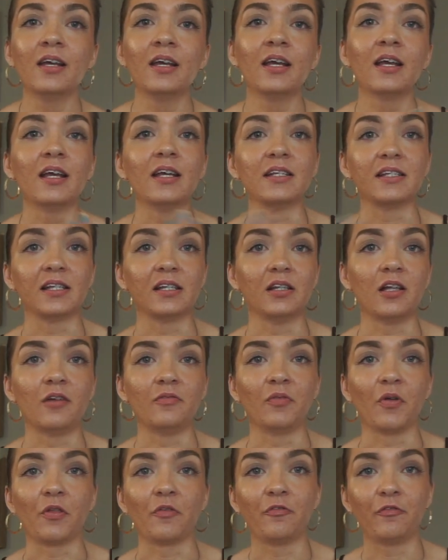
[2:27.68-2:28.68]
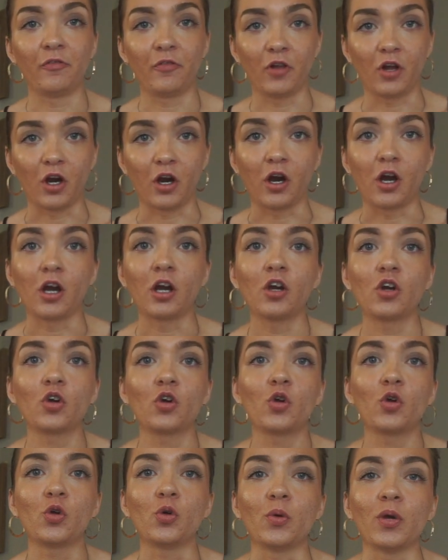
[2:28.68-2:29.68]
is in love with Fleur,
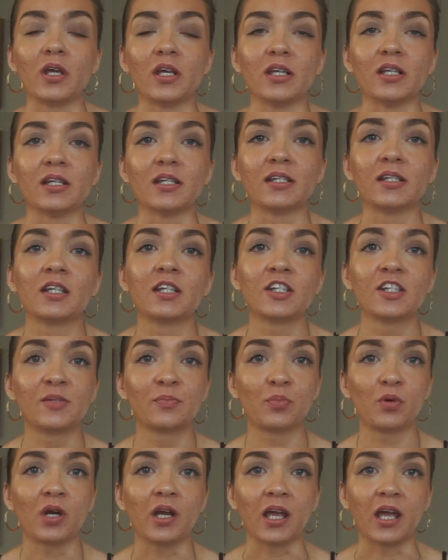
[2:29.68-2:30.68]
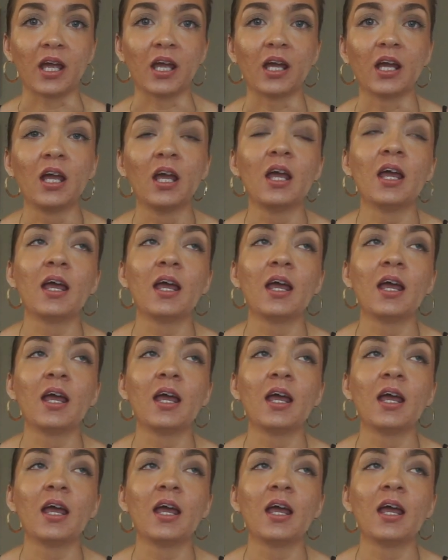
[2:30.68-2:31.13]
who is spring,